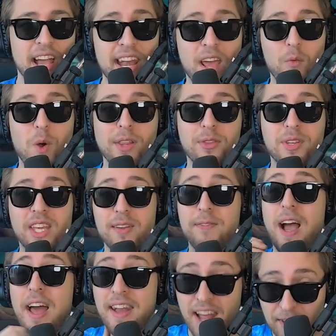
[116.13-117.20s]
And I want to give
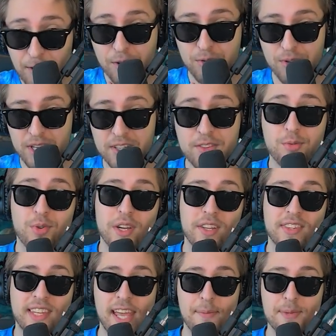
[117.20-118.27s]
another credit to
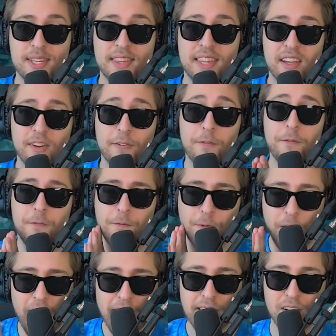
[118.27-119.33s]
Riot Games that they are
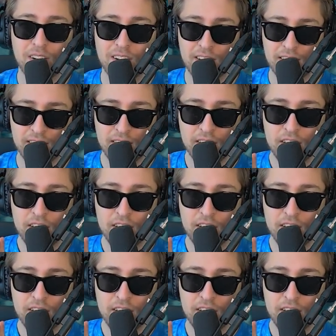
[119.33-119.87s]
finally